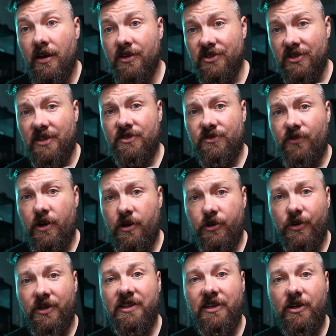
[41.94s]
So let's very
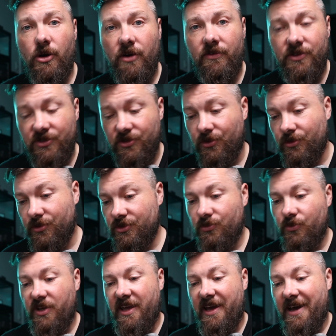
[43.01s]
quickly go over the
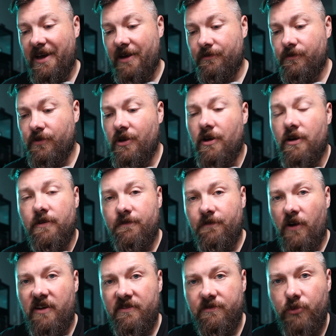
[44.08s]
scores. We have
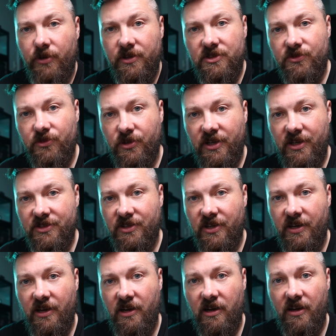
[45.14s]
5 points for an
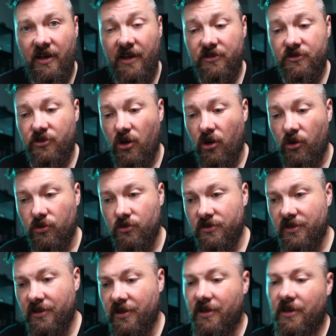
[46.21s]
SIR and
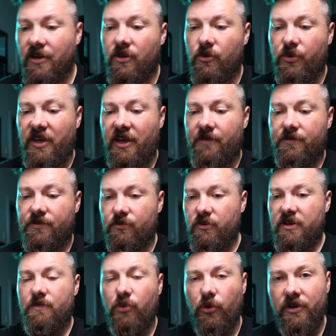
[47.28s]
gold. We have
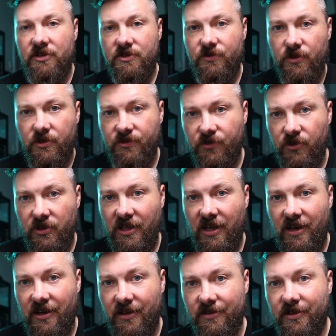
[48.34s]
3 points for a full
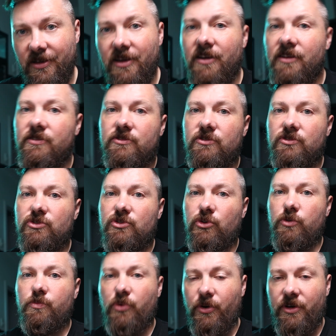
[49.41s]
art,
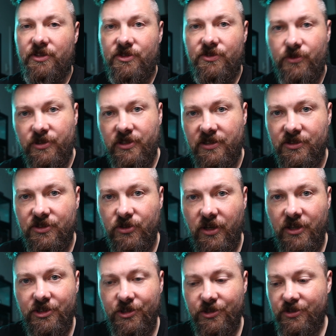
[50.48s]
2 points for an
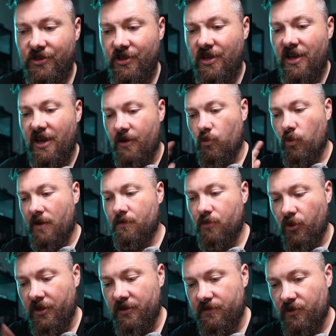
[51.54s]
illustration, and 1
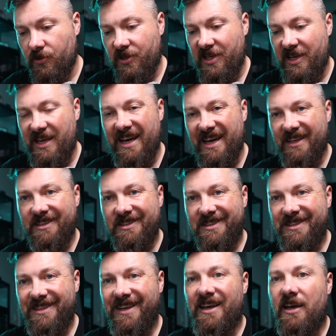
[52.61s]
point for an
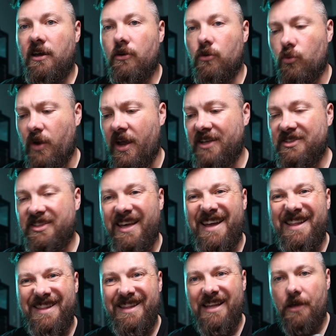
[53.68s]
EX. Rares
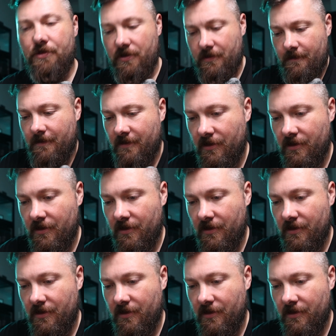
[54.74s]
get nothing.